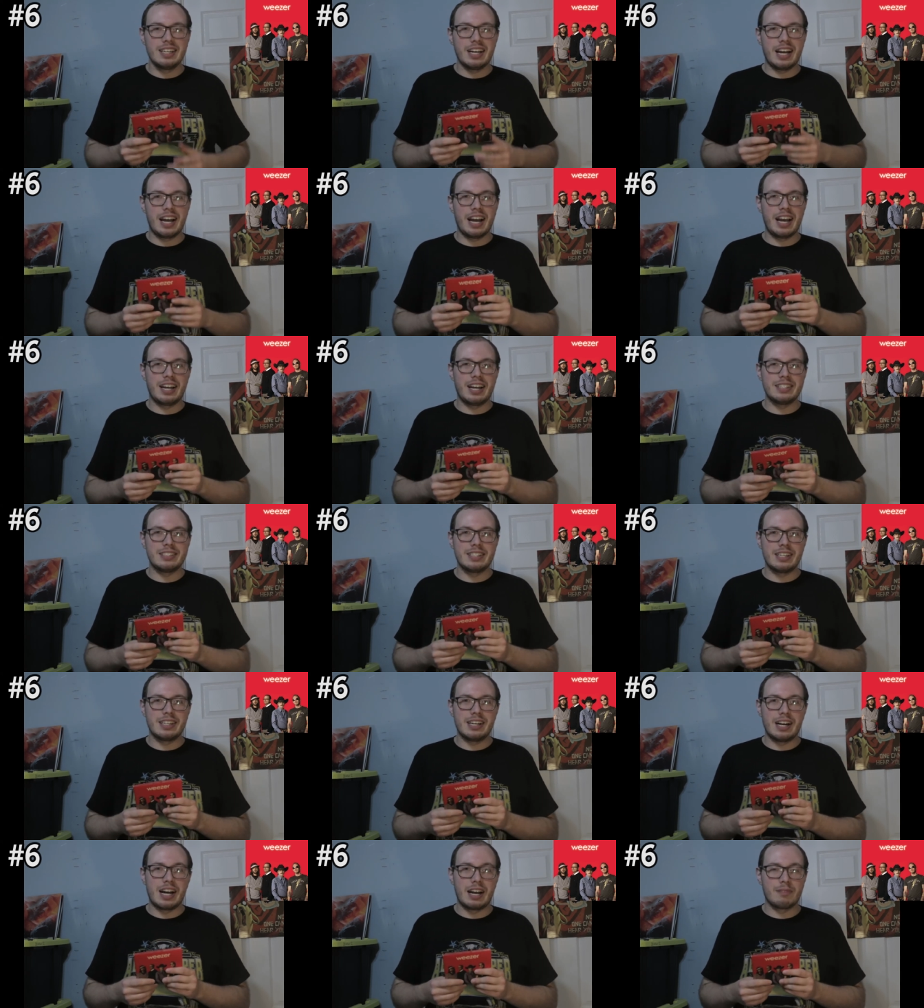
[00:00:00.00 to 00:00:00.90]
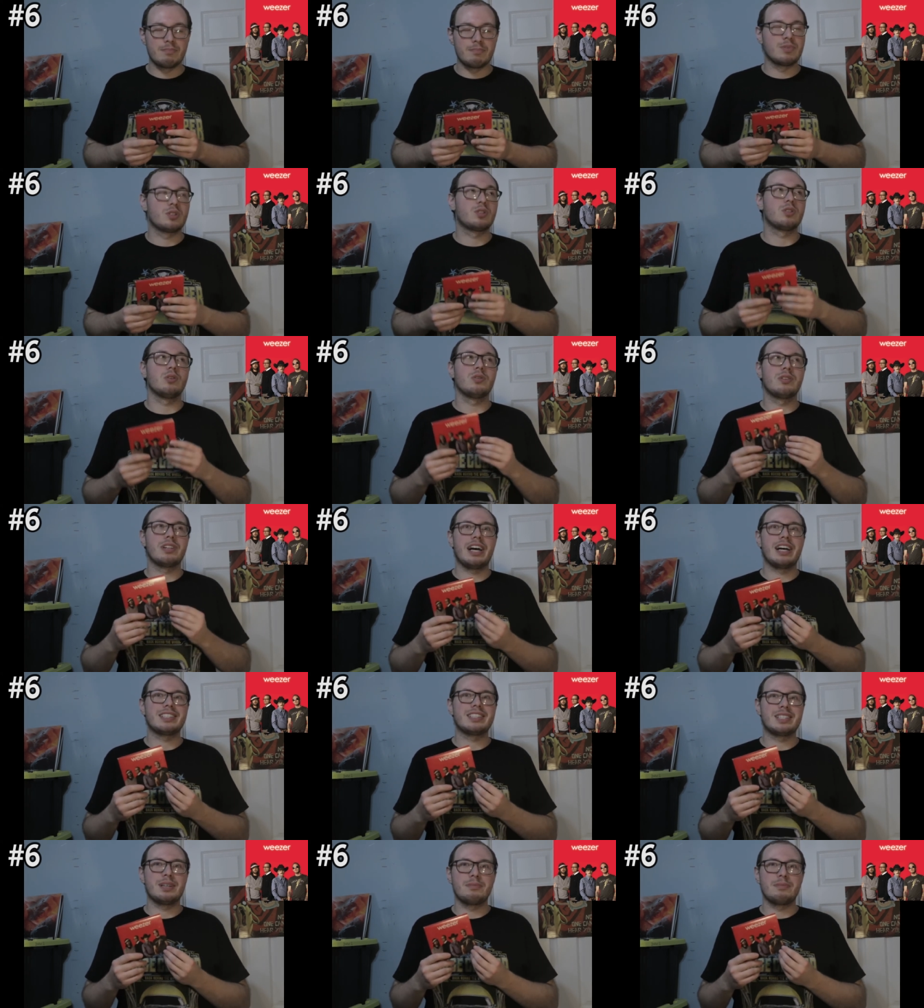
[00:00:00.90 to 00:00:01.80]
And uh, I'm so
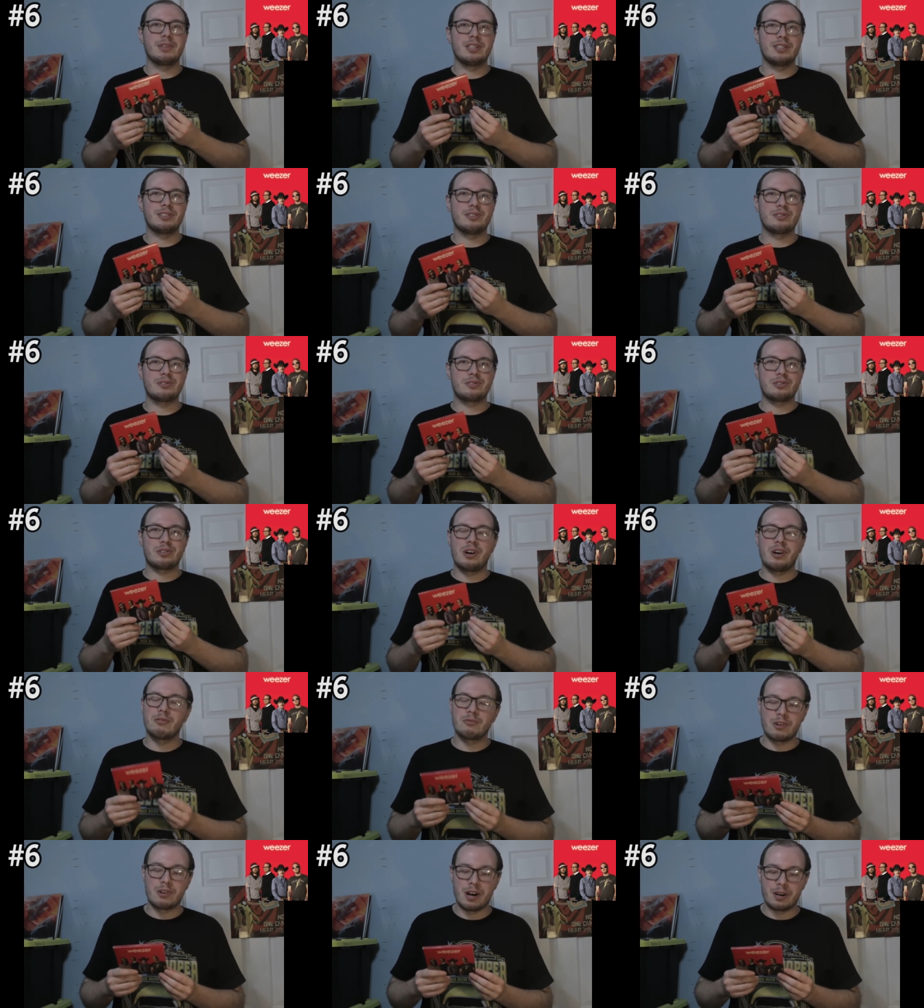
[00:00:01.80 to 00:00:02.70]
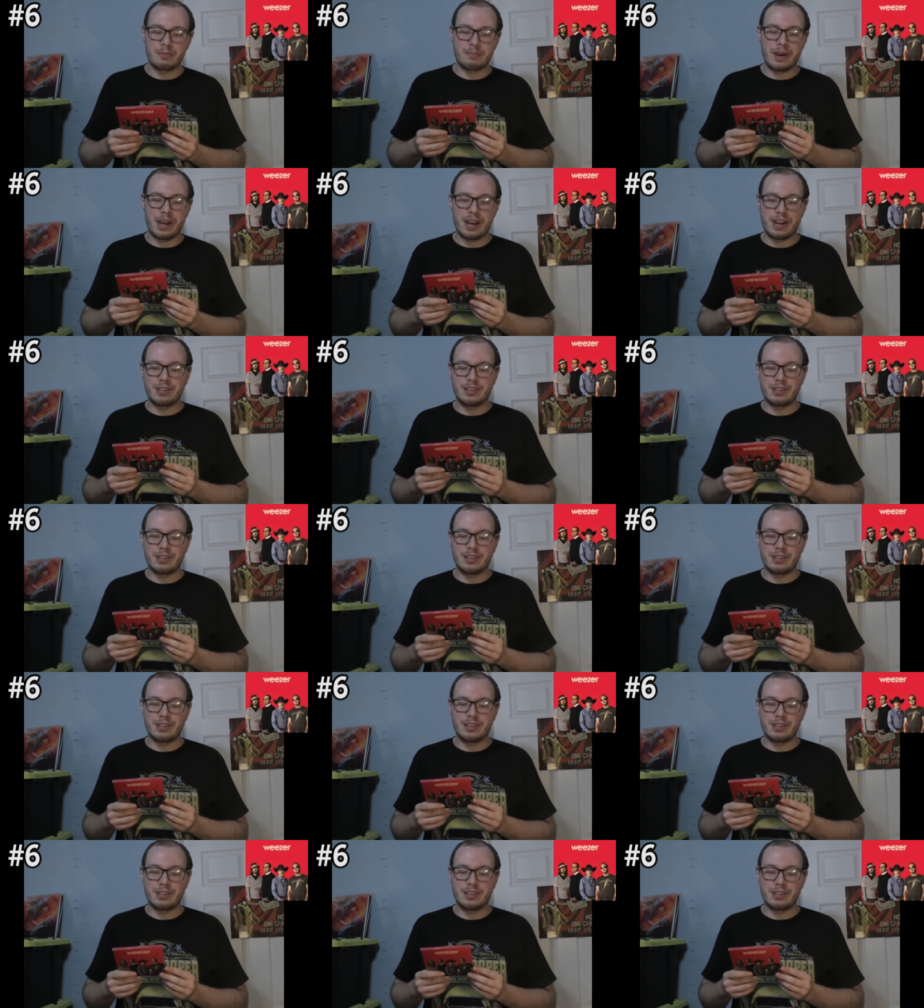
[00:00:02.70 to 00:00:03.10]
glad some of these songs are on Rock Band,